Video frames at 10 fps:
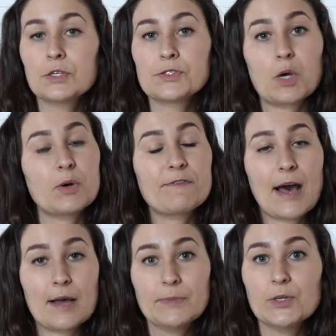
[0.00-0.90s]
So if
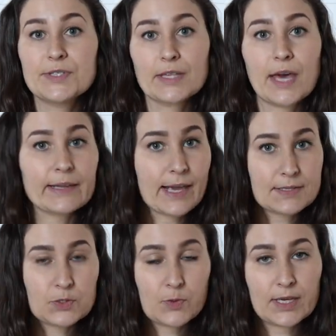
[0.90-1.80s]
I'm using that
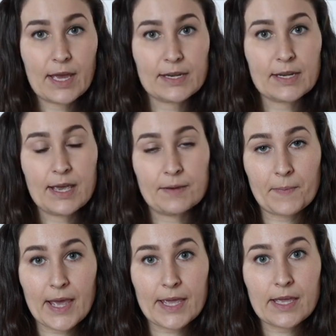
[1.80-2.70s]
last weekend in
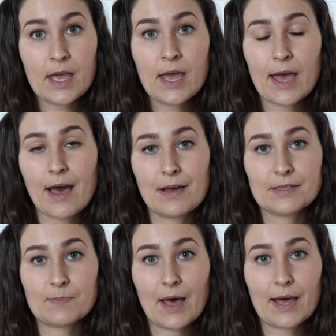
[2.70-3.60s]
May
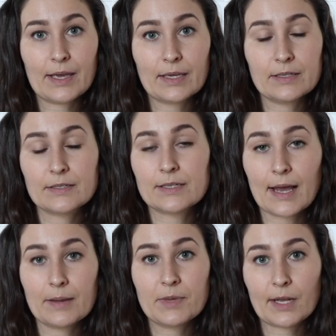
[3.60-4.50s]
as my
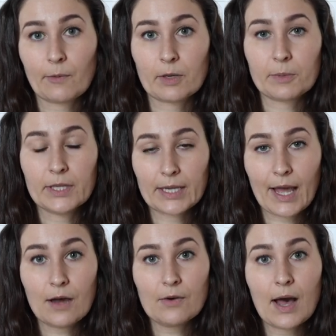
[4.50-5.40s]
time that I want to plant
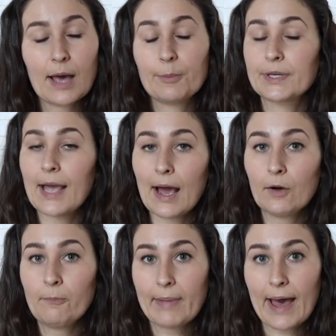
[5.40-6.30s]
out, I would
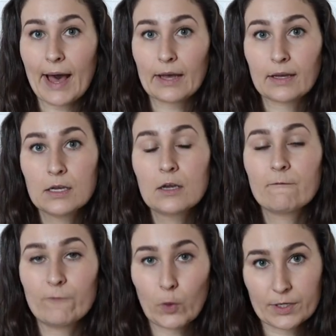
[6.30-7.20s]
count back
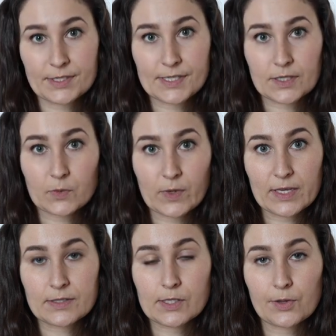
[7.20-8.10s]
four to six
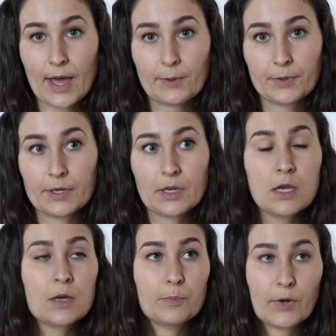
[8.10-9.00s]
weeks. So that would
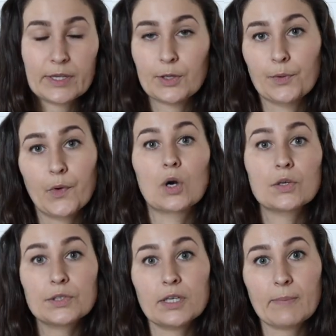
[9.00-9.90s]
bring you
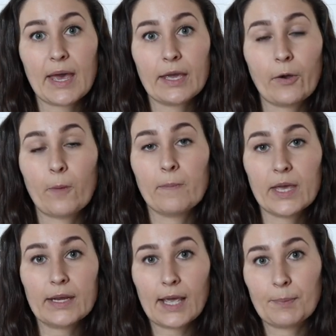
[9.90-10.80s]
early May or
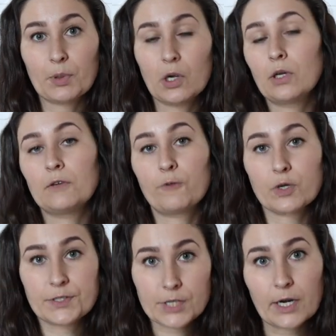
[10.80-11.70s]
mid-April for
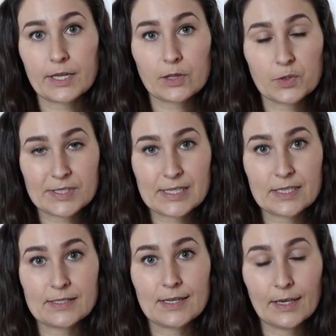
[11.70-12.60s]
starting those
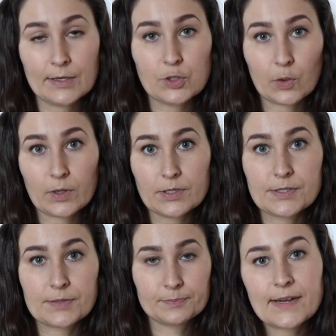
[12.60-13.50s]
seeds
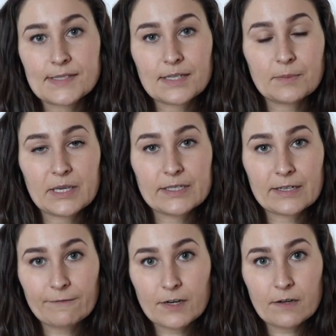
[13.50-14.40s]
indoors. That's gonna be
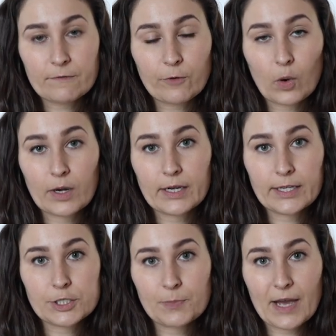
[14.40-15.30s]
different for
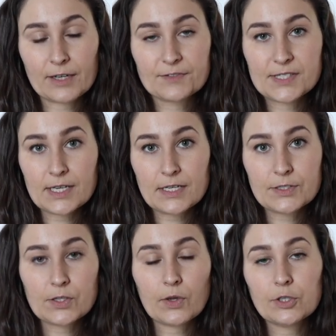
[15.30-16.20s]
each pack of
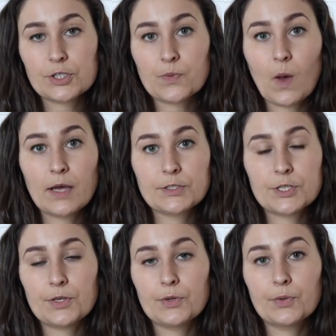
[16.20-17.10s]
seeds. So you just want
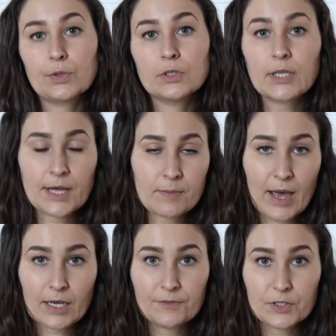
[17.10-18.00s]
to look on the
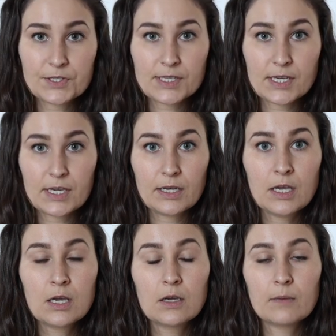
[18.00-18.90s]
back of your seed,
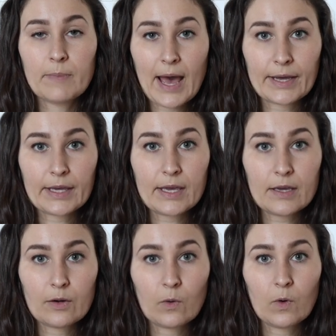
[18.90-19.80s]

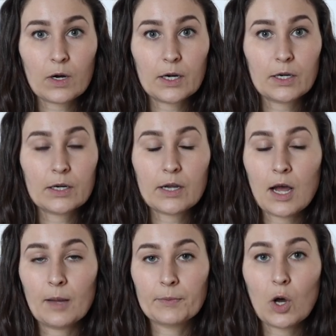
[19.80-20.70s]
packet or
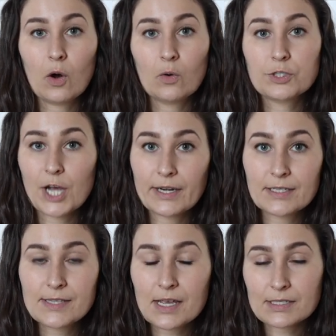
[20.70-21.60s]
um, go
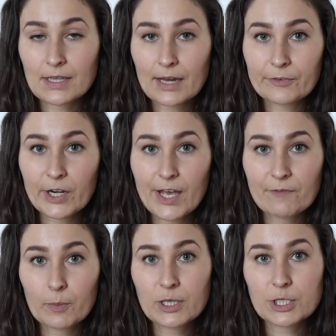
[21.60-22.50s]
Johnny's has a lot of great
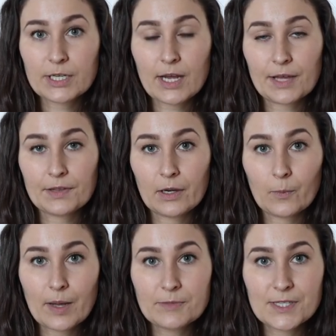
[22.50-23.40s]
information on their
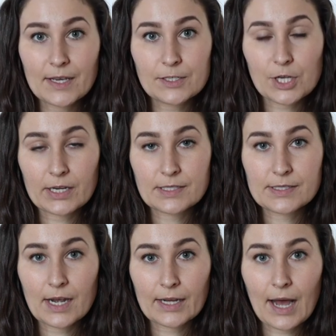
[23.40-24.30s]
website
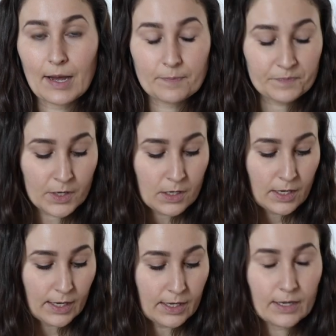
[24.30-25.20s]
johnny's.com
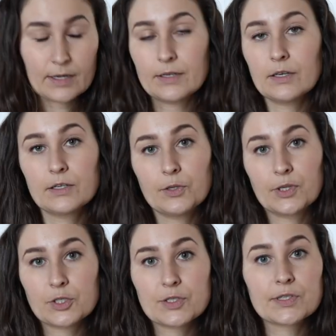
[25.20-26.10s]
and you
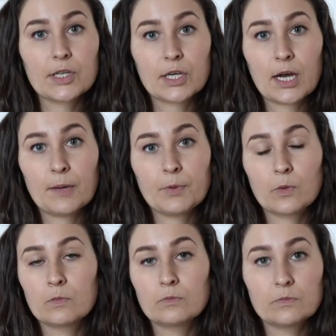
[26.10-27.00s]
can just look up
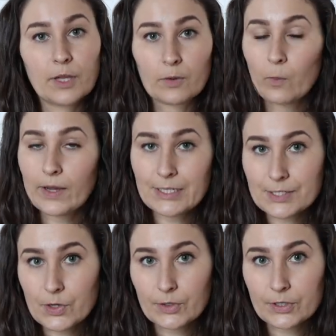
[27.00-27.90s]
like when to
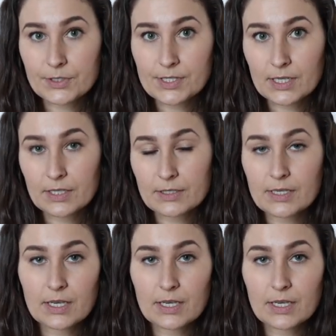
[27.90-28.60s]
sow your seeds